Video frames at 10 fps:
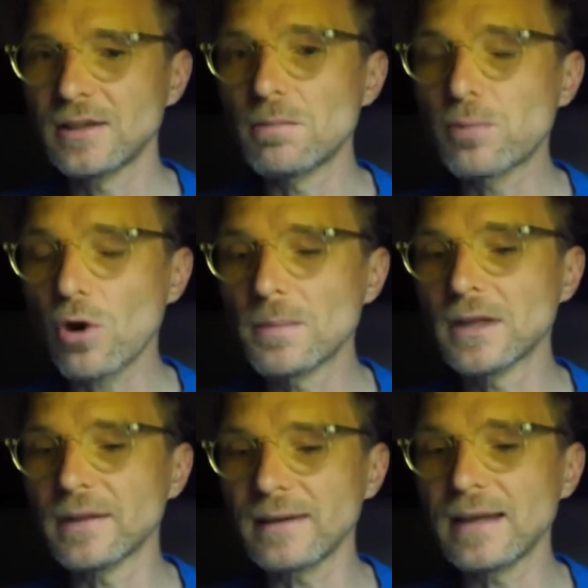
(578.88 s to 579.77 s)

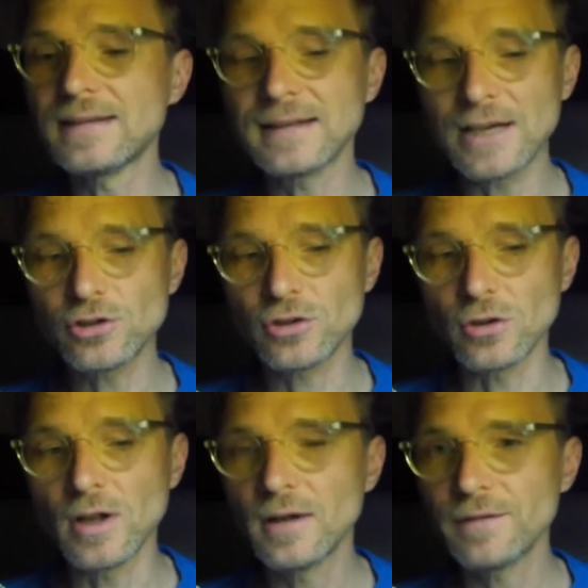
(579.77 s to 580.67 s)
prominent
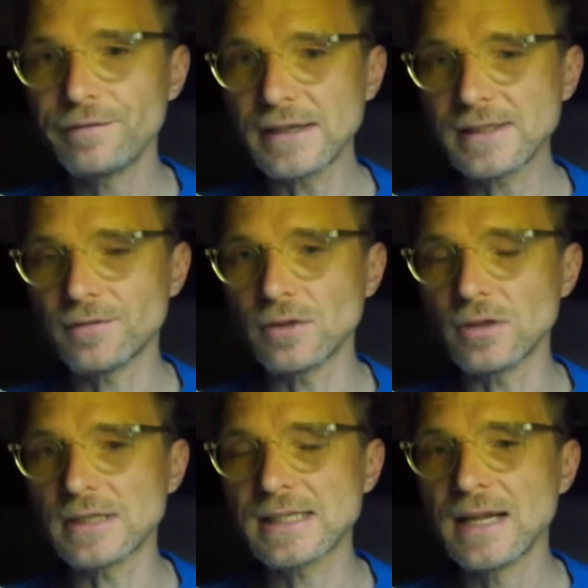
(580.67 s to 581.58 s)
international
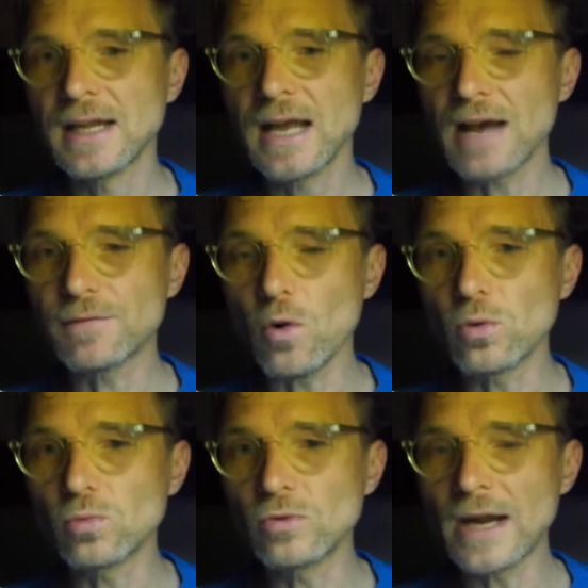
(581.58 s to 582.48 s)
festivals have
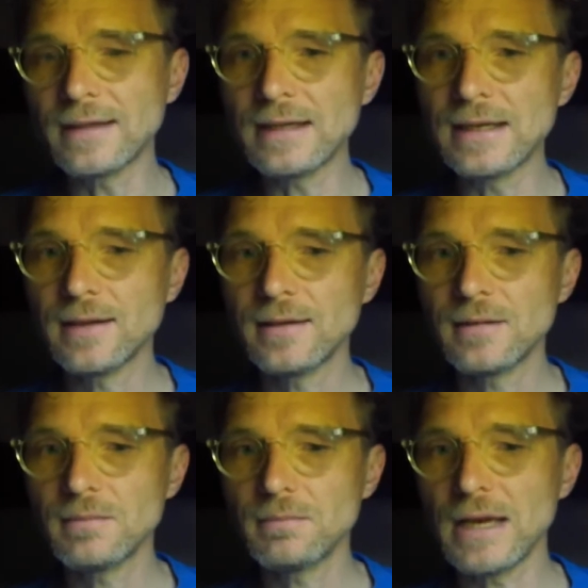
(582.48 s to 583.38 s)
already
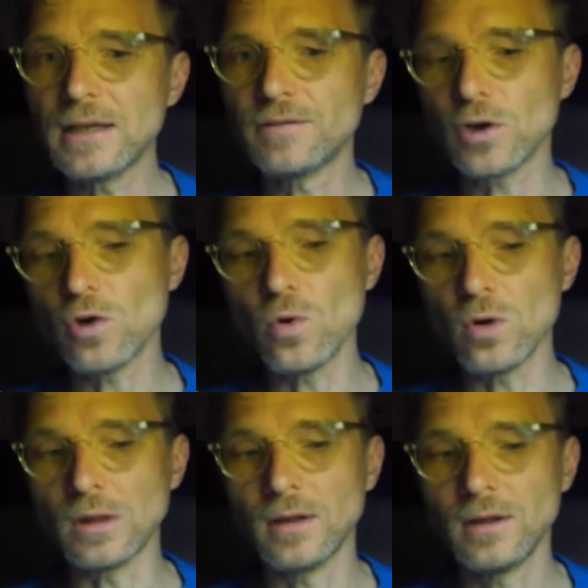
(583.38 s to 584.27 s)
made the
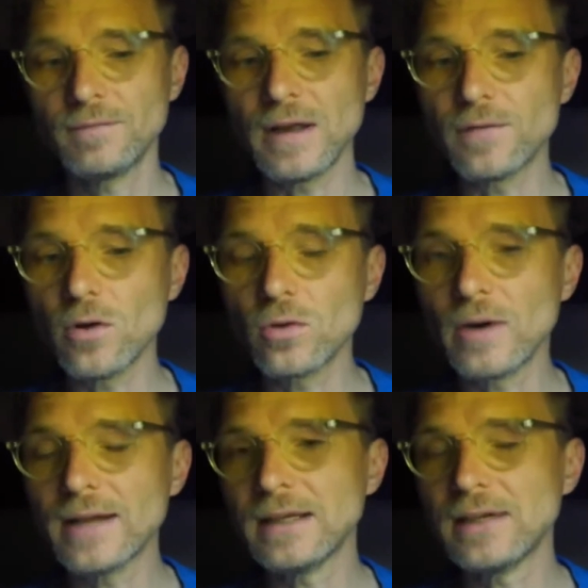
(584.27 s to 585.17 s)
call. They've
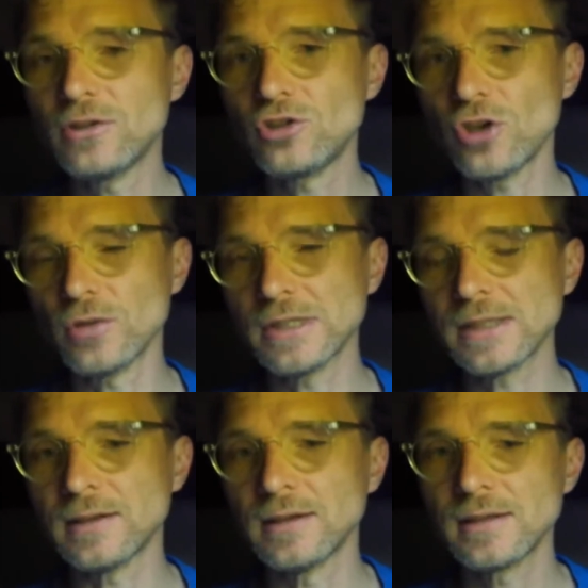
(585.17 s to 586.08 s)
already
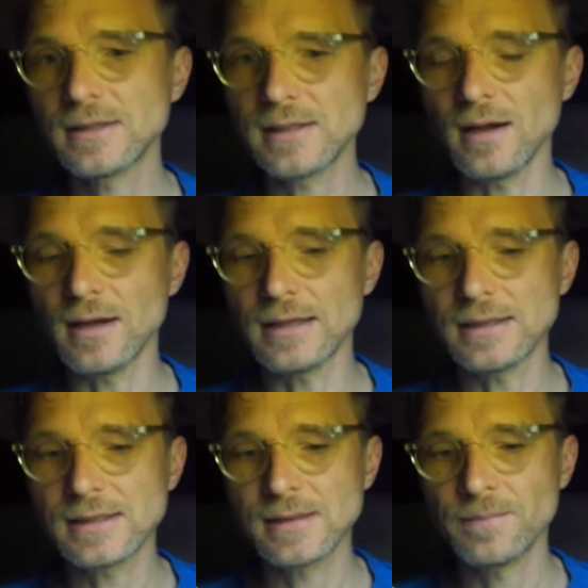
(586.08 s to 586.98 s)
chosen
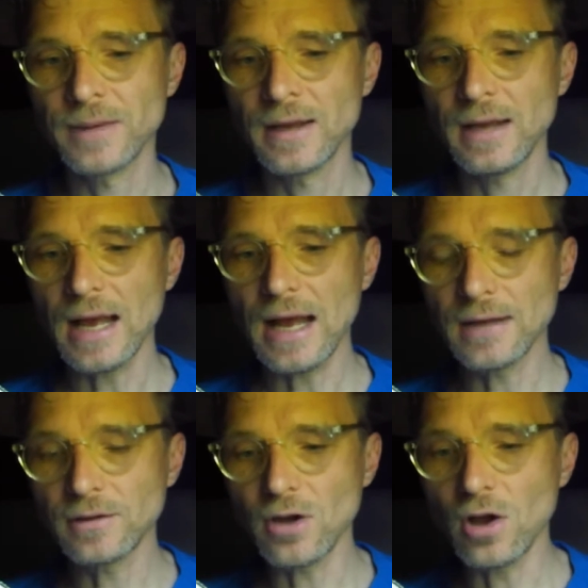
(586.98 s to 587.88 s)
sides.
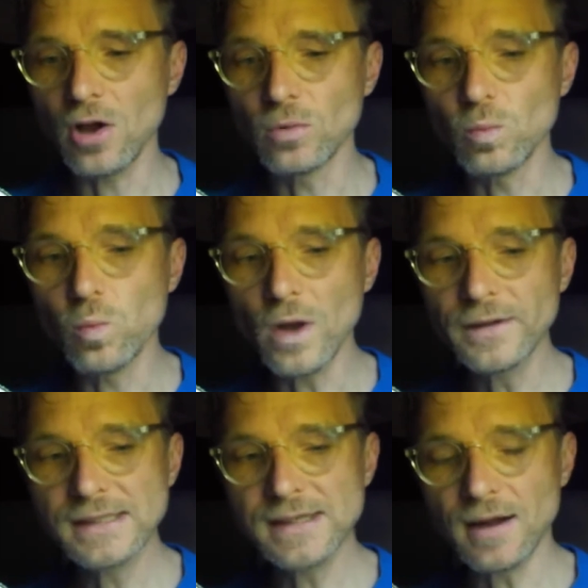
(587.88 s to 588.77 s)
And on one
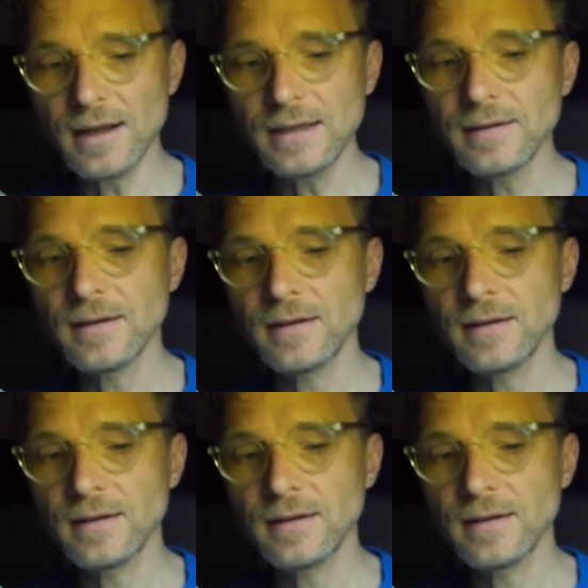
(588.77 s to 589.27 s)
side